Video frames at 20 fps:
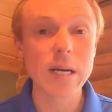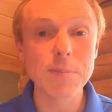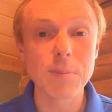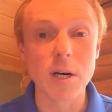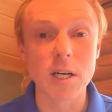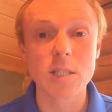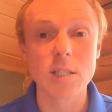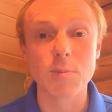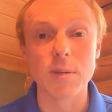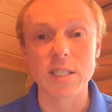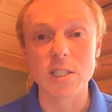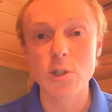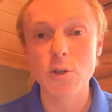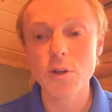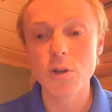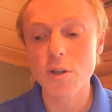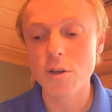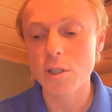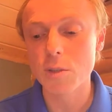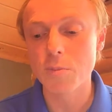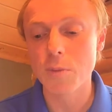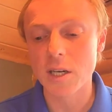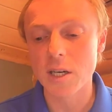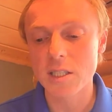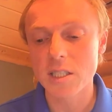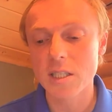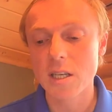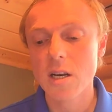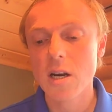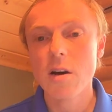but two of those
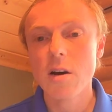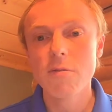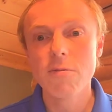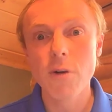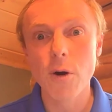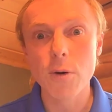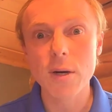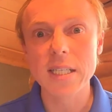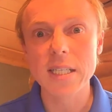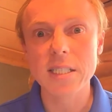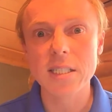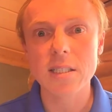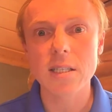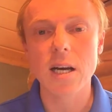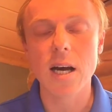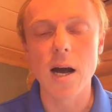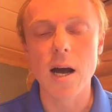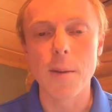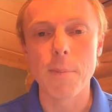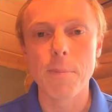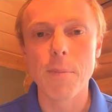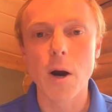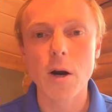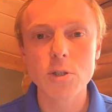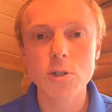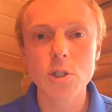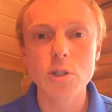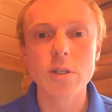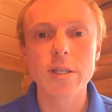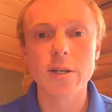books focus
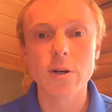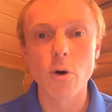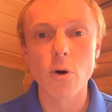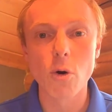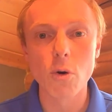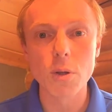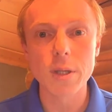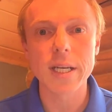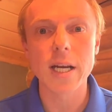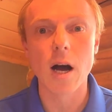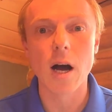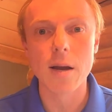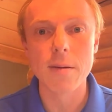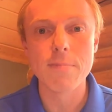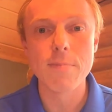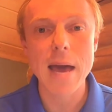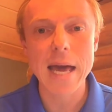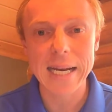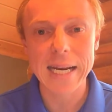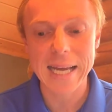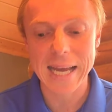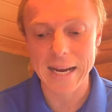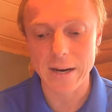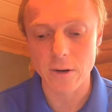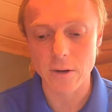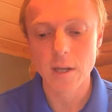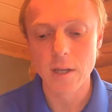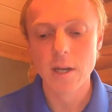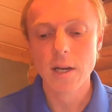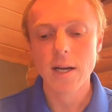partially or wholly on
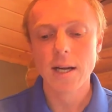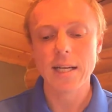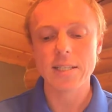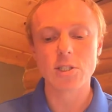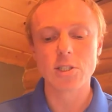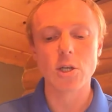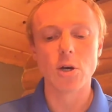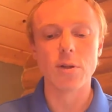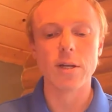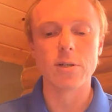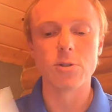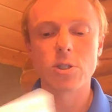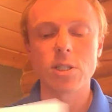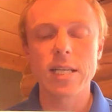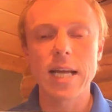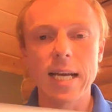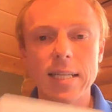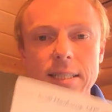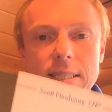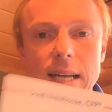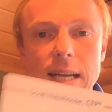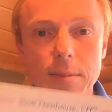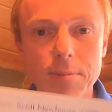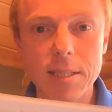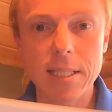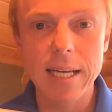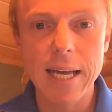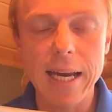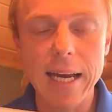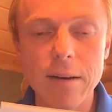Medicare. And so there's 10 steps
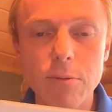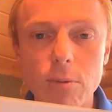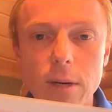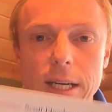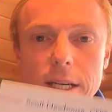to getting what you